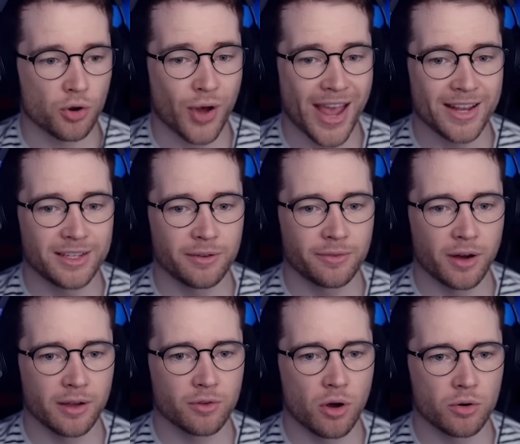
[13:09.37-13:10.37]
got
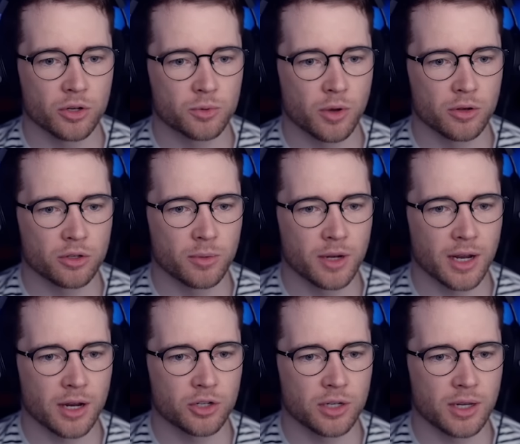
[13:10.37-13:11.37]
85 gold as well, so we can
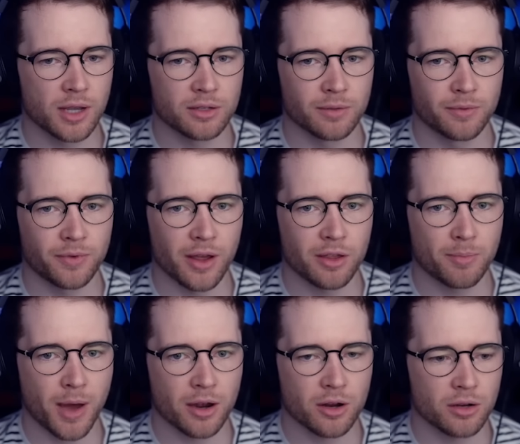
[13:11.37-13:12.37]
actually get some faith
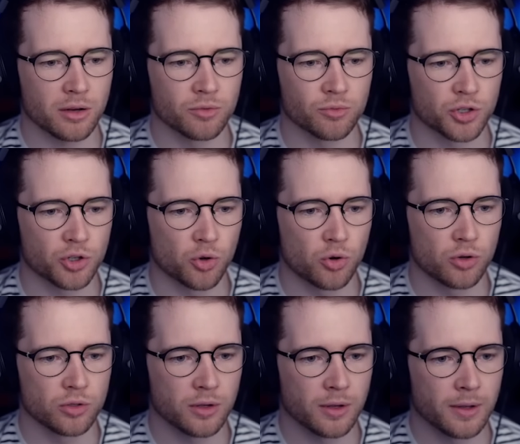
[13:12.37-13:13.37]
back and
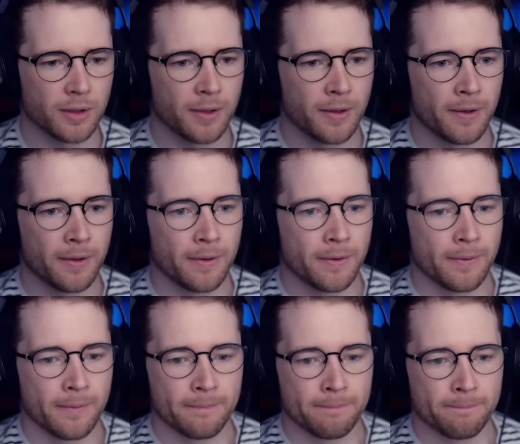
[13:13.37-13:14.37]
restored.
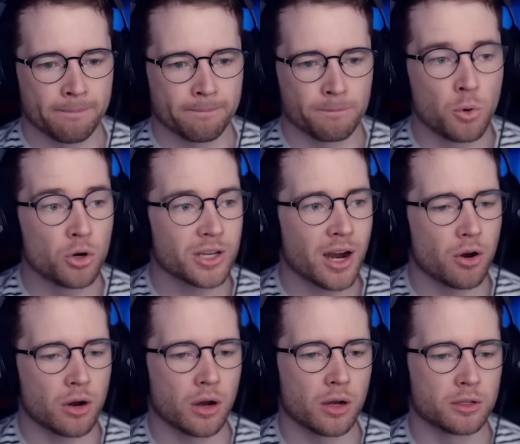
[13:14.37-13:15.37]
More
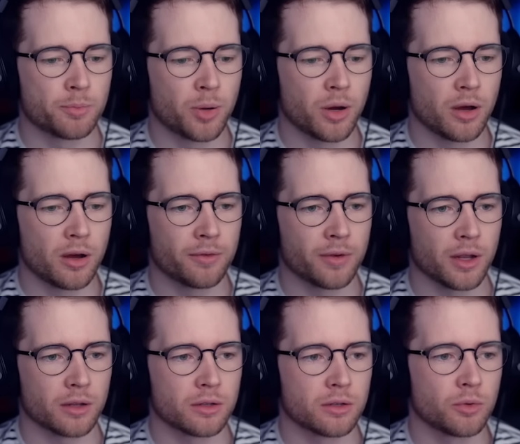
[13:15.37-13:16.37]
tarot cards.
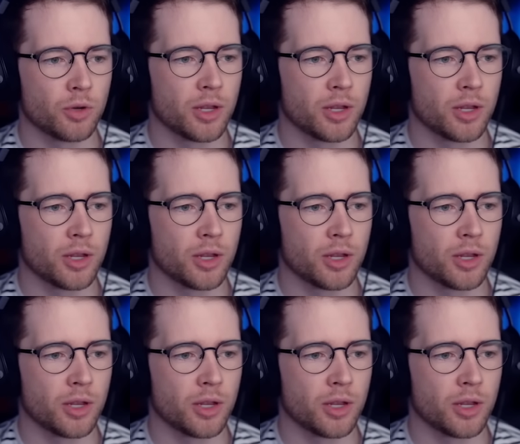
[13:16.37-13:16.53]
Perfect. What are you